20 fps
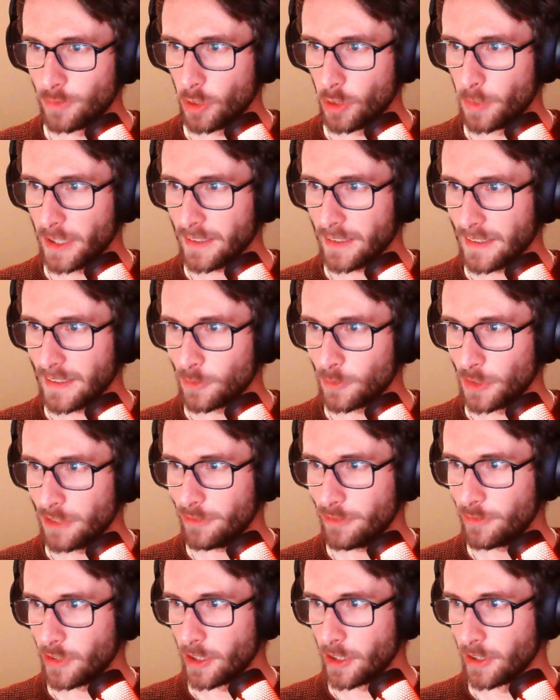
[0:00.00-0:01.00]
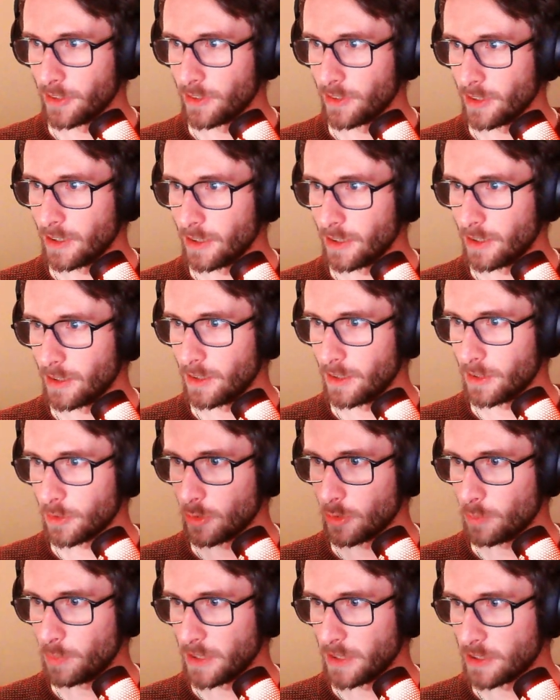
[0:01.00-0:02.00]
but I can't really find a good
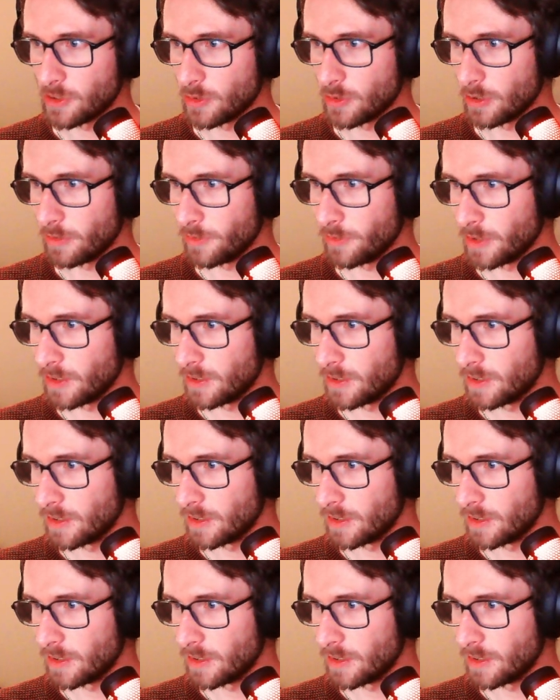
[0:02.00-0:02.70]
picture of it.